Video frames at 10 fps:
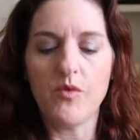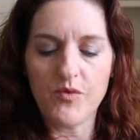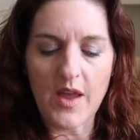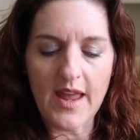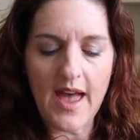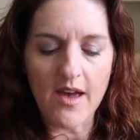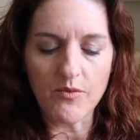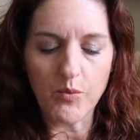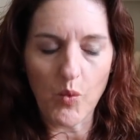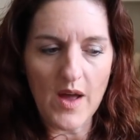They have
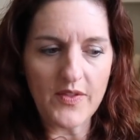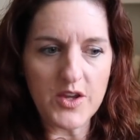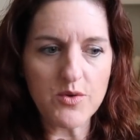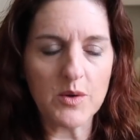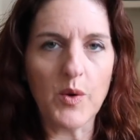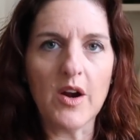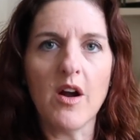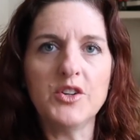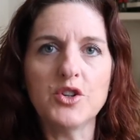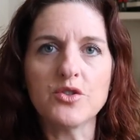one that you can wear
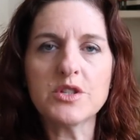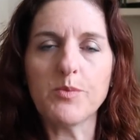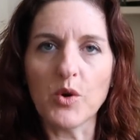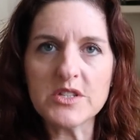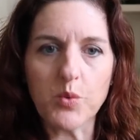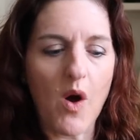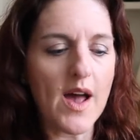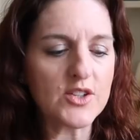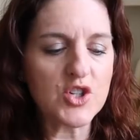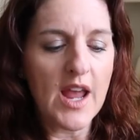on your sports
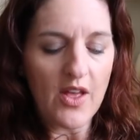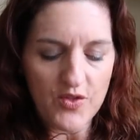watch.